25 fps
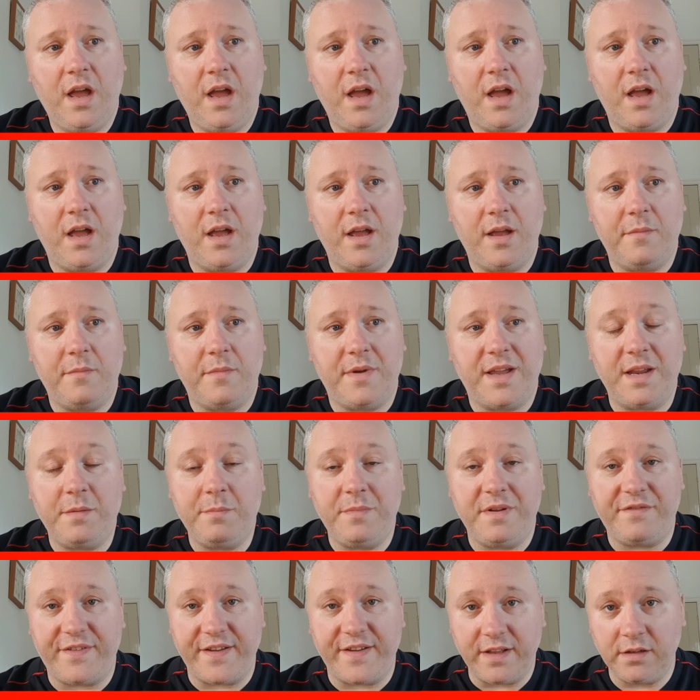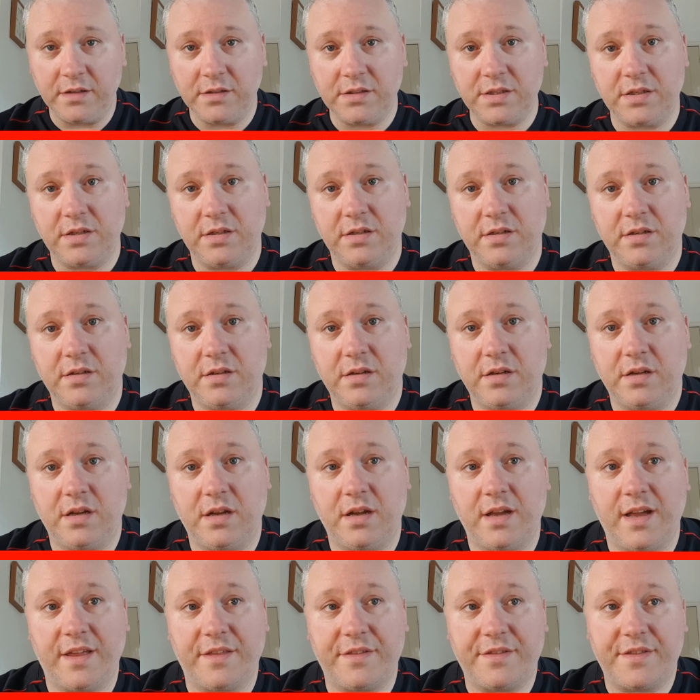In midfield,
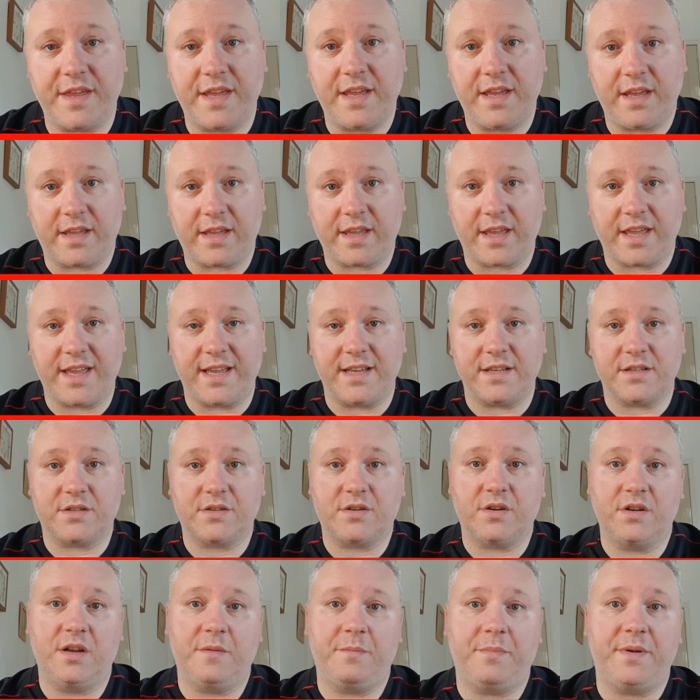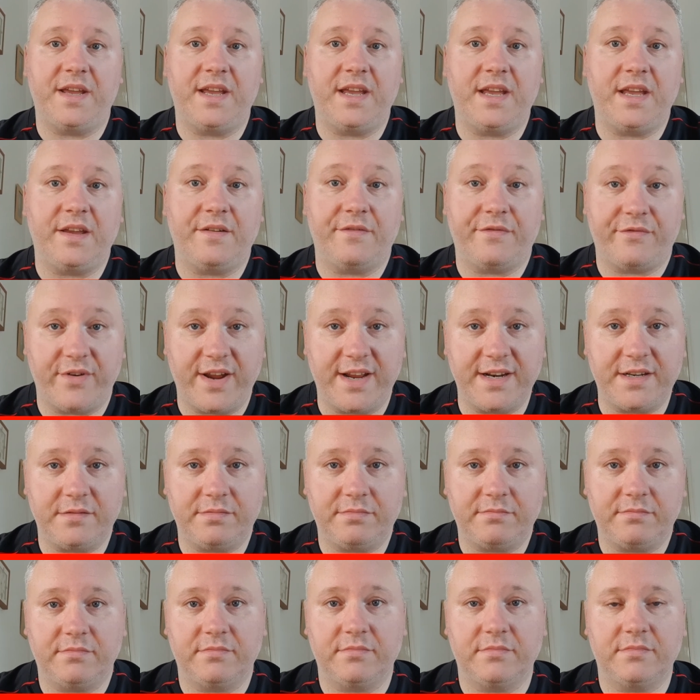I think it's going to be Fred
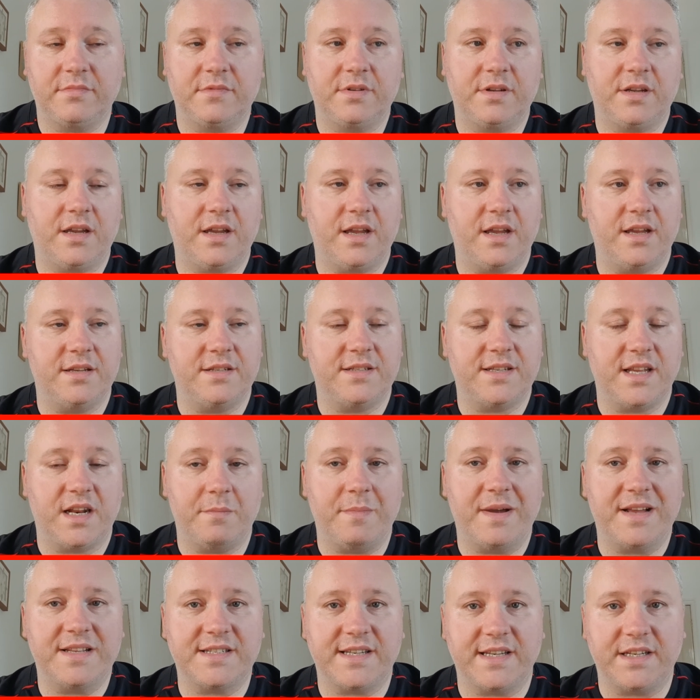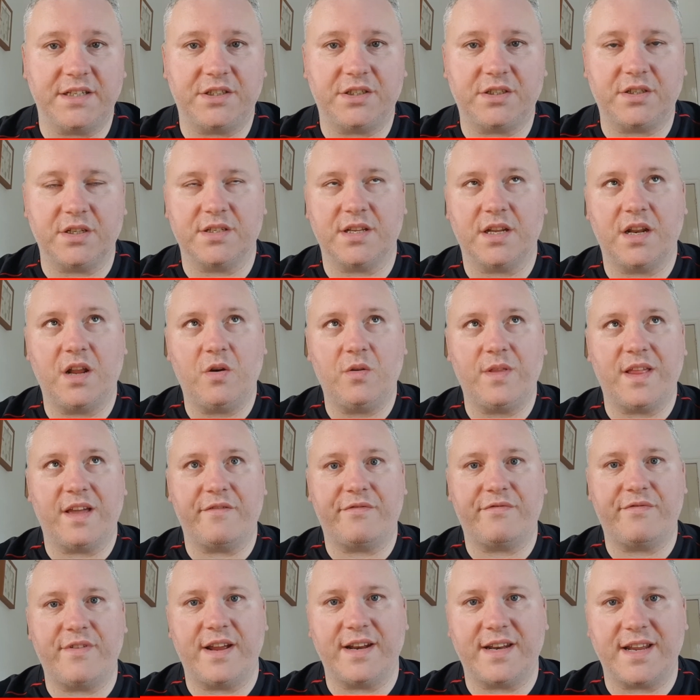instead of Matic, because I know
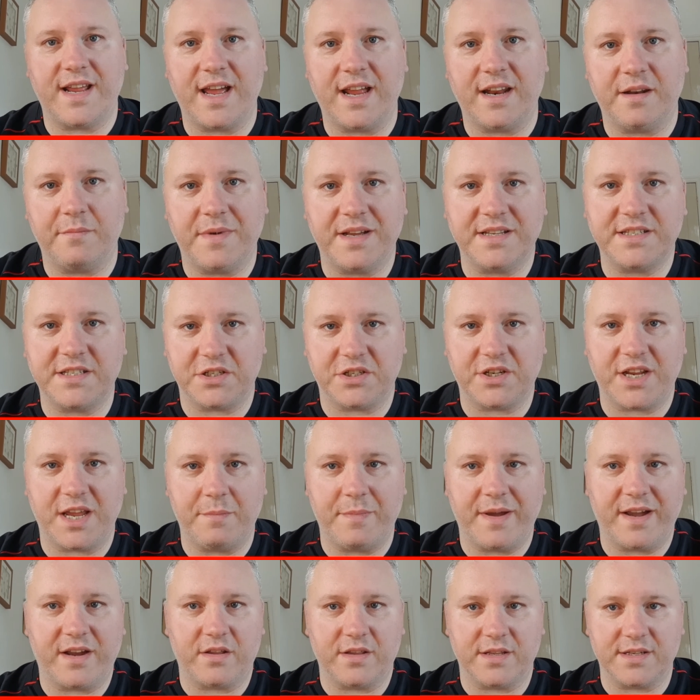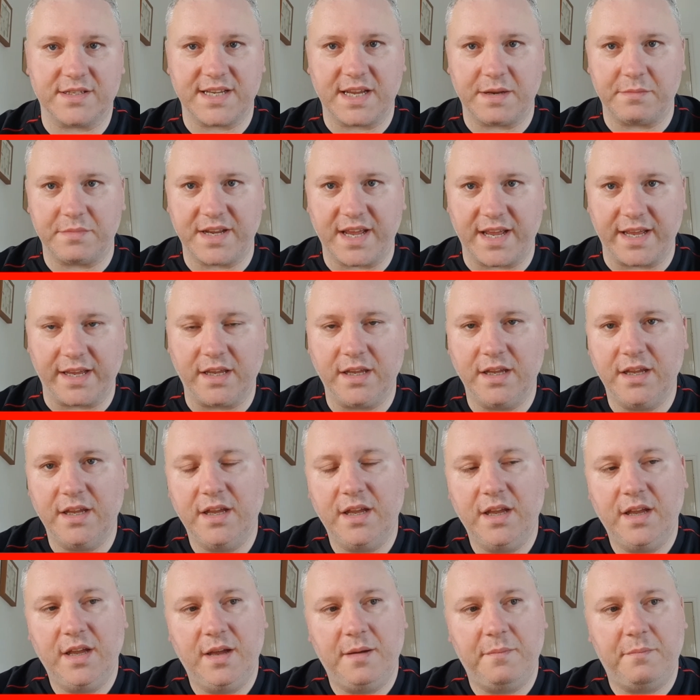that Fred and Matic came back on the same day,
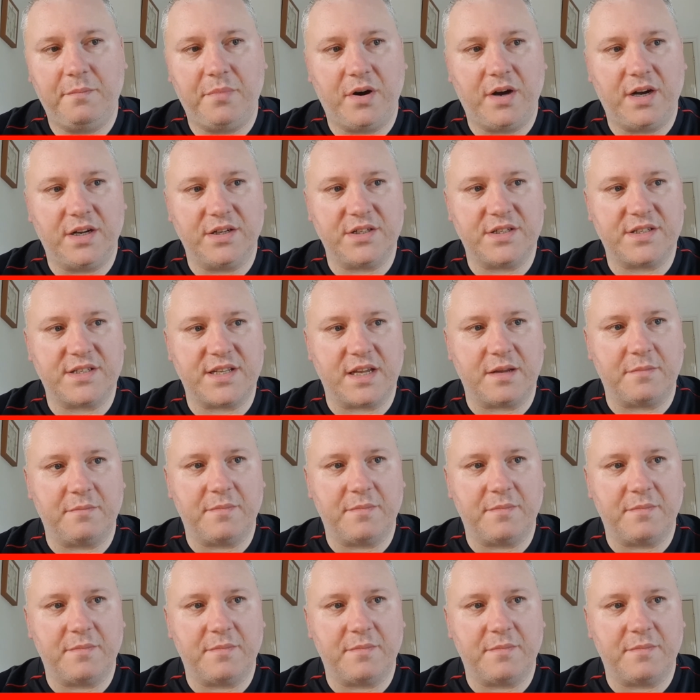but I just think